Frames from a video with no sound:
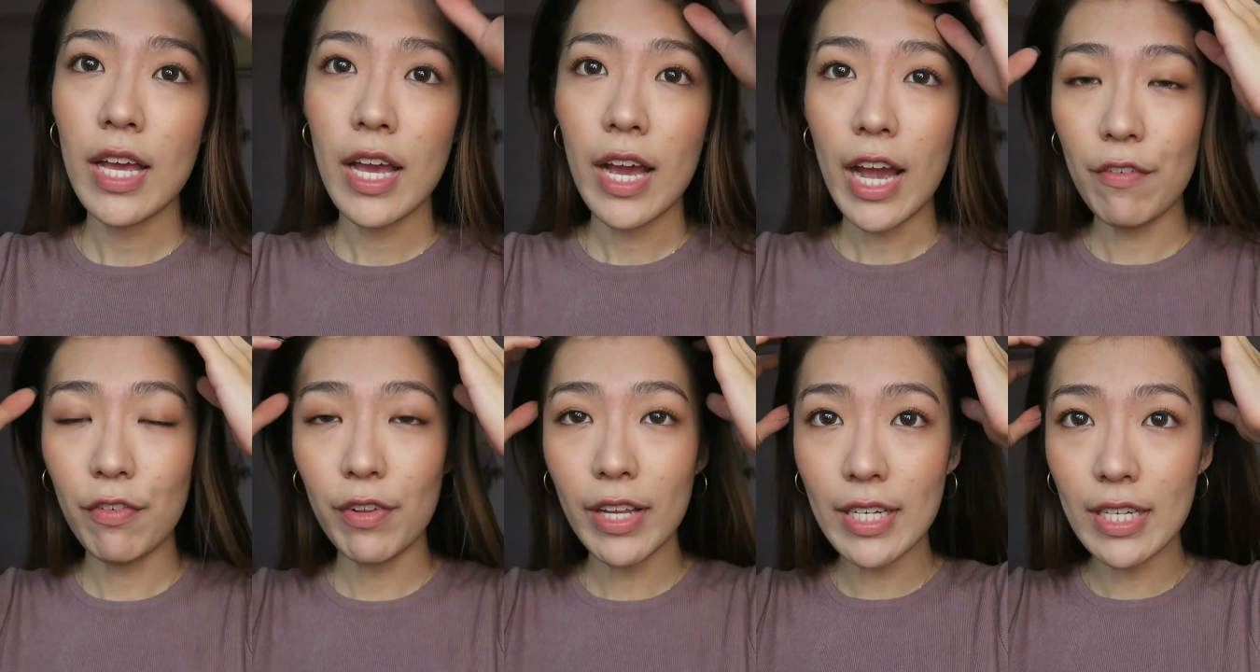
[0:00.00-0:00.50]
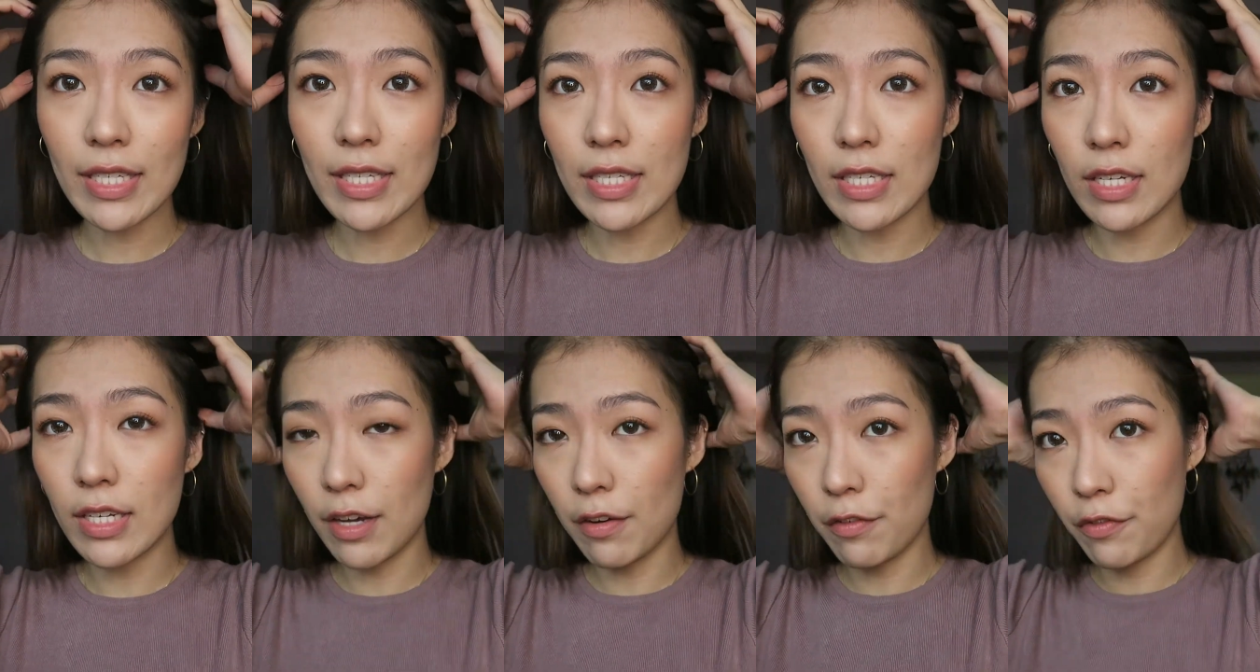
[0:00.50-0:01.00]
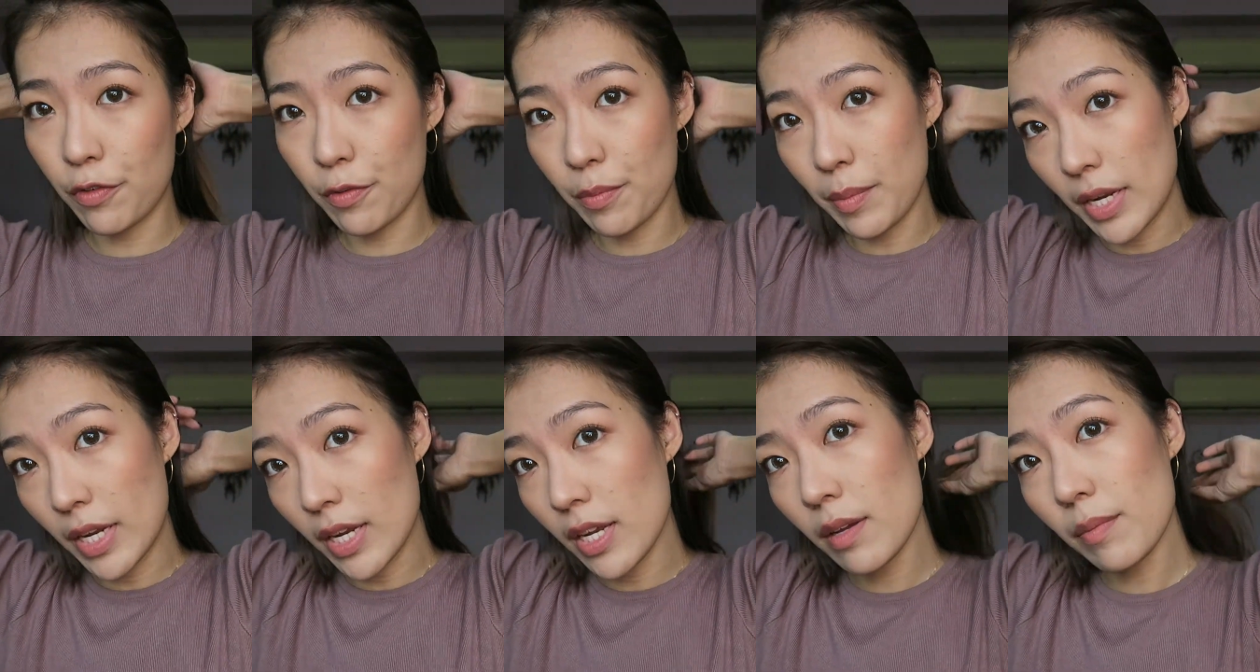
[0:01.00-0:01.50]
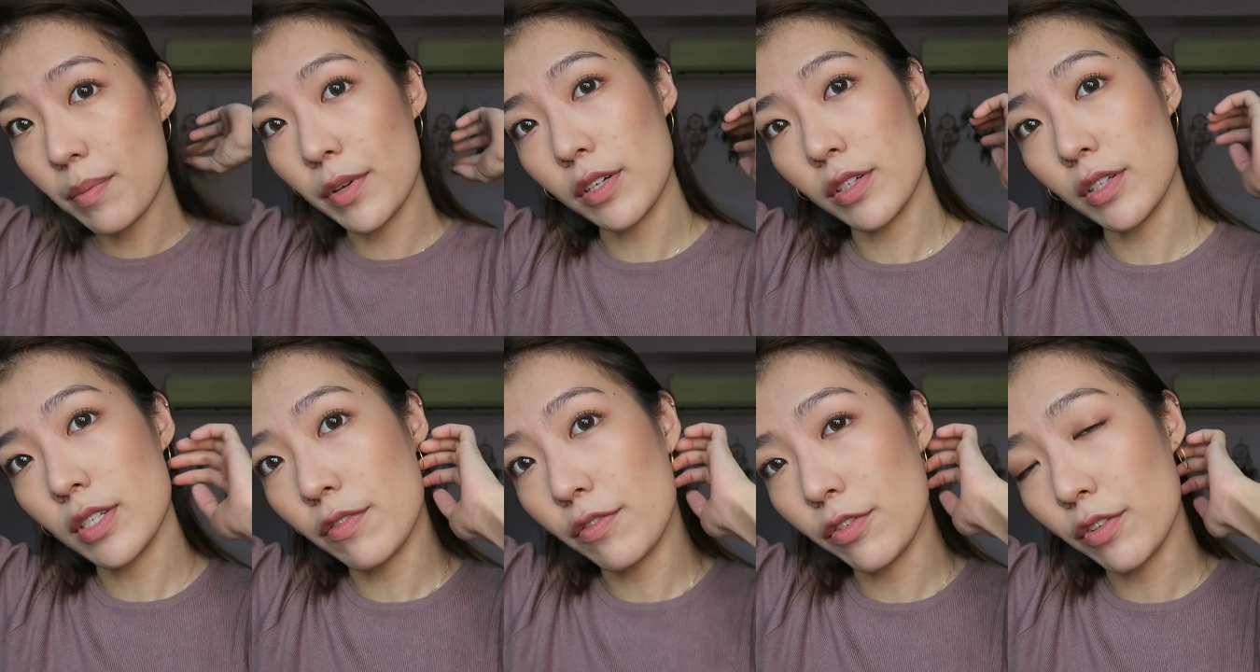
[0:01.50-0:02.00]
I feel like this is enough for me
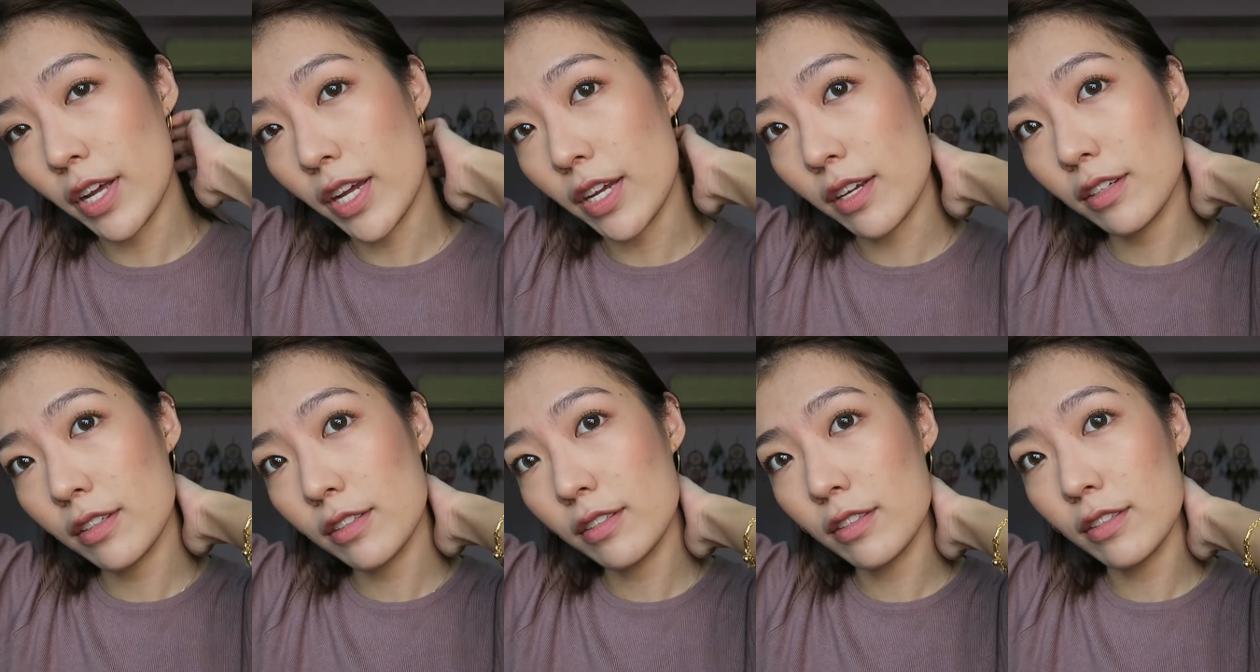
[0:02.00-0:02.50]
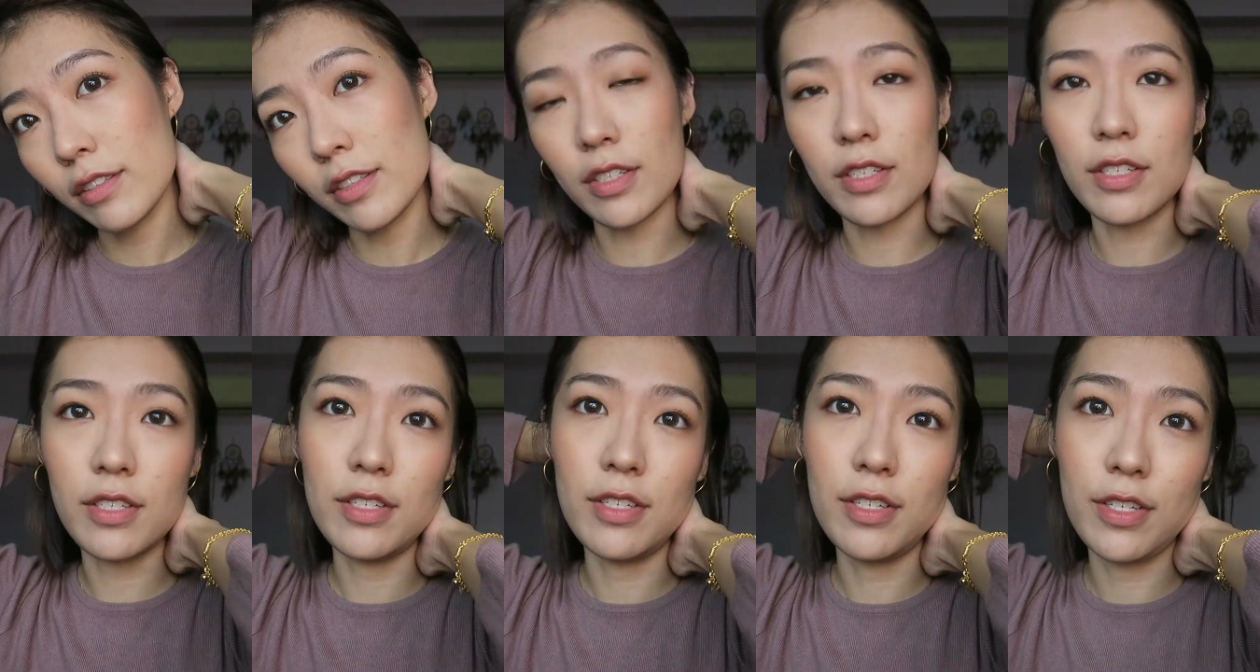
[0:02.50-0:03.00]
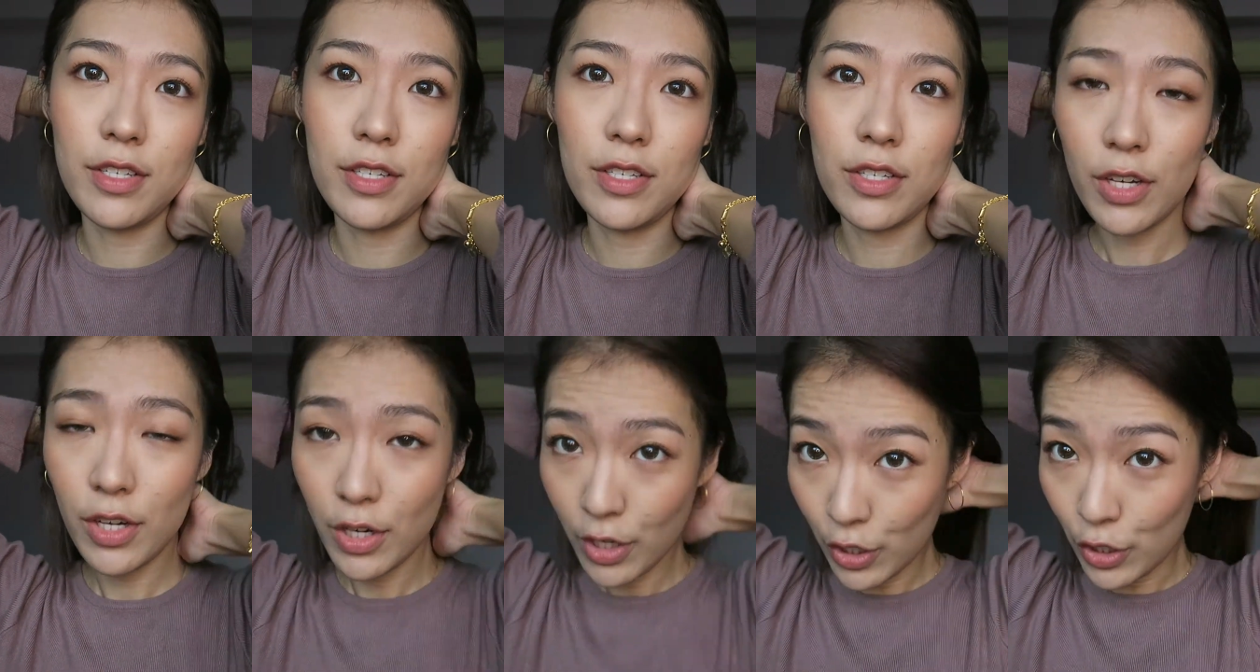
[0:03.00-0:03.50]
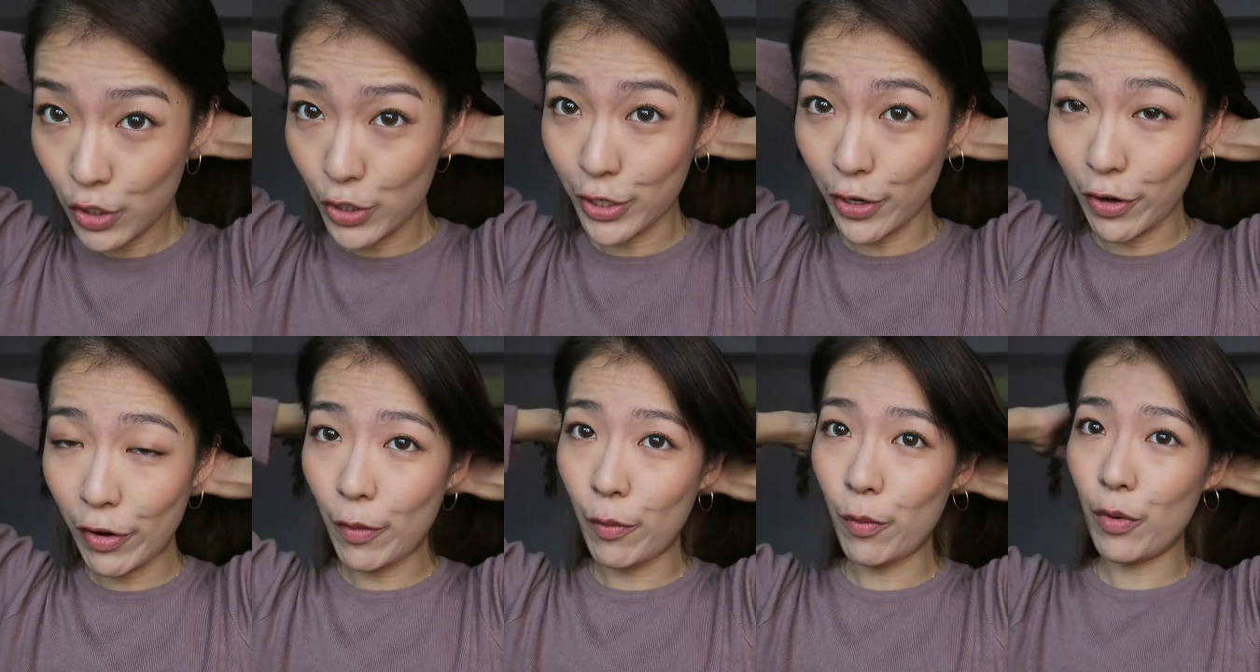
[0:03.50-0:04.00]
because I feel like this is just
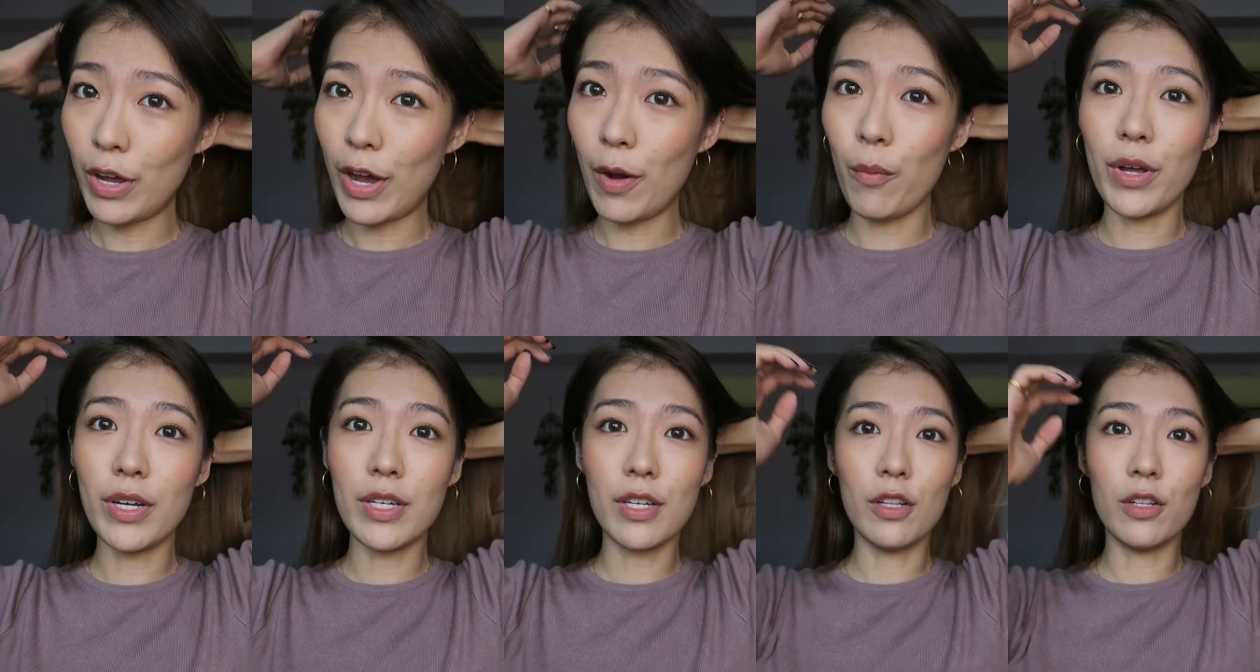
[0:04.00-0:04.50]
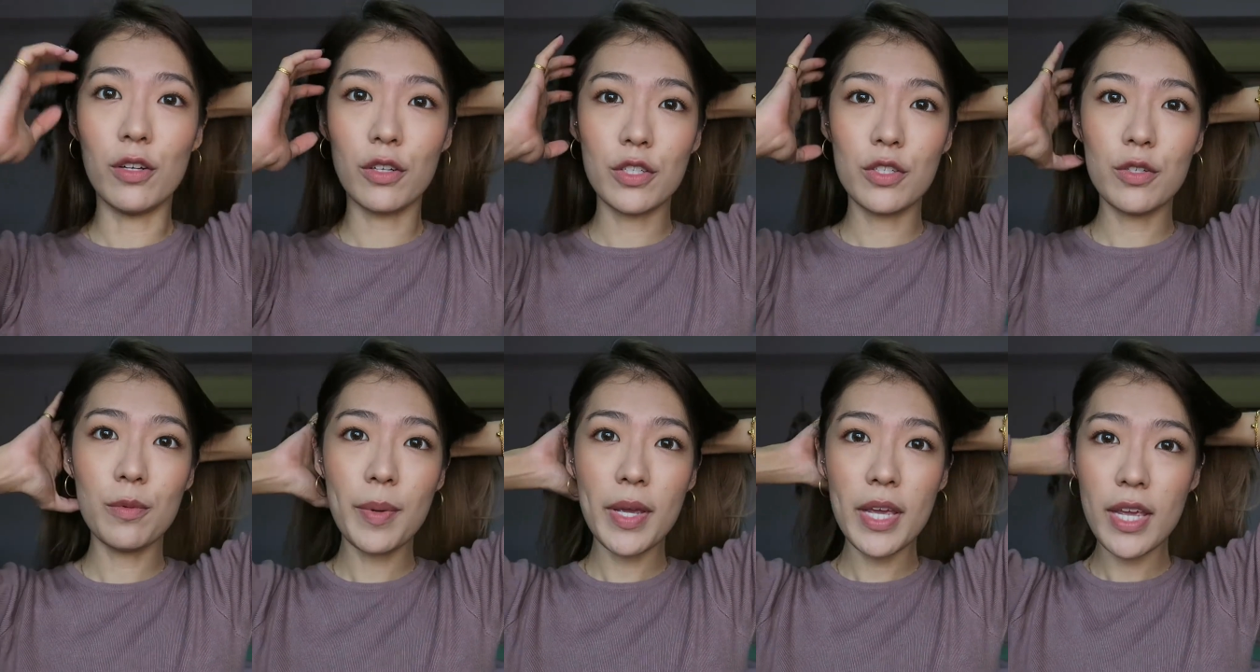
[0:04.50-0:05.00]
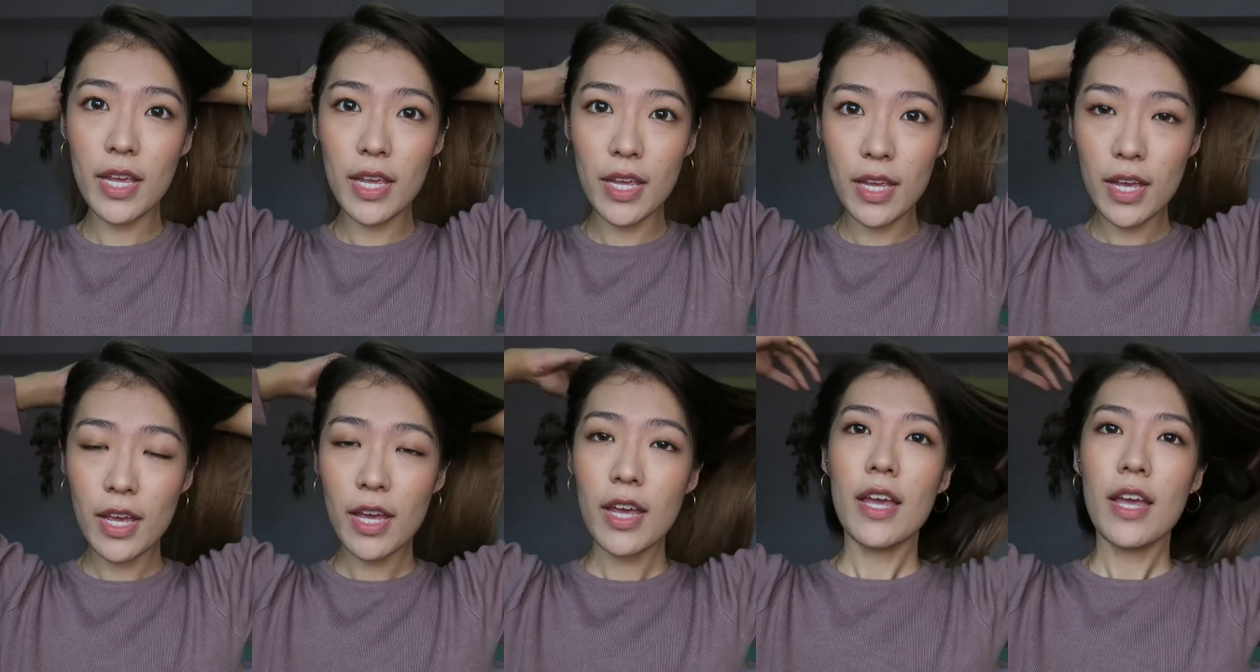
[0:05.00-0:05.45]
how I want the look to be.